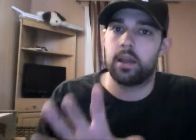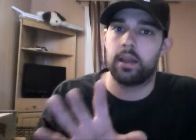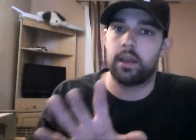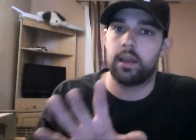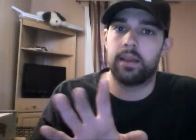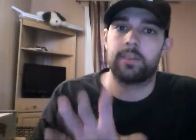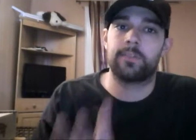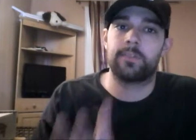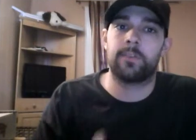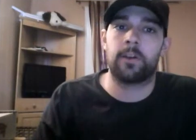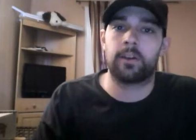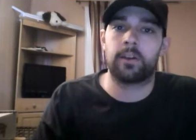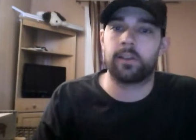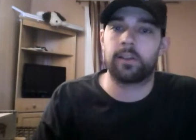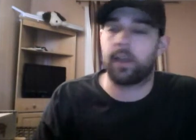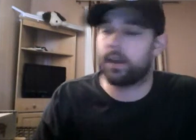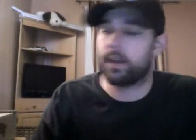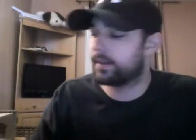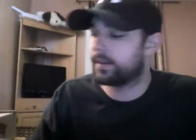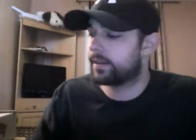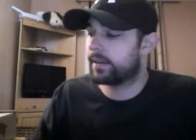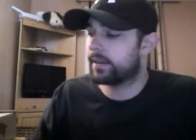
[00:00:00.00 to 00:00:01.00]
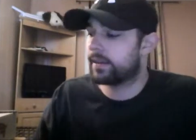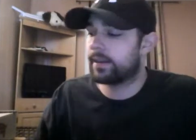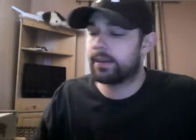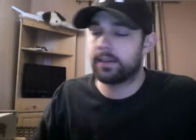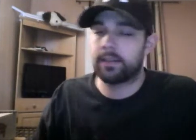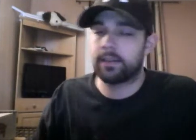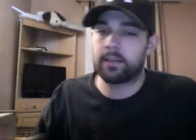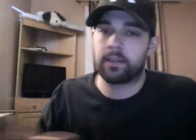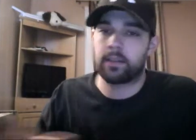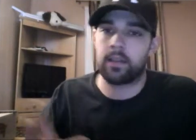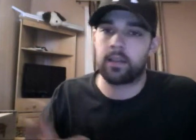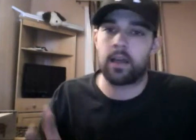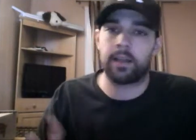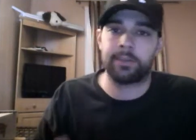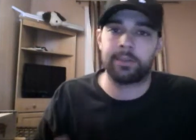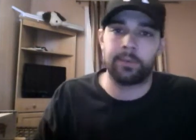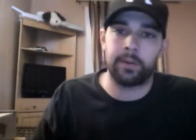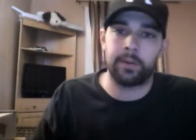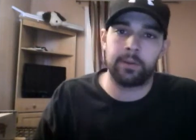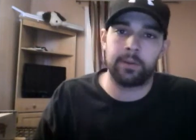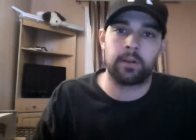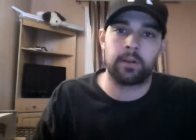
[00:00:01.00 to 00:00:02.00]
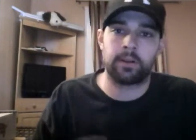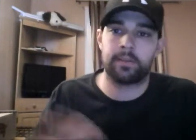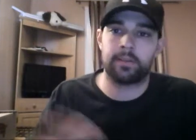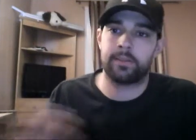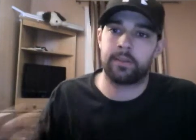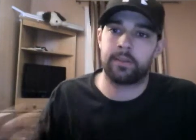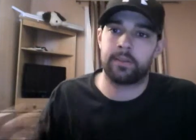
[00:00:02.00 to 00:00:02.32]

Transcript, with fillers: as far as I didn't get into the Glock 21 because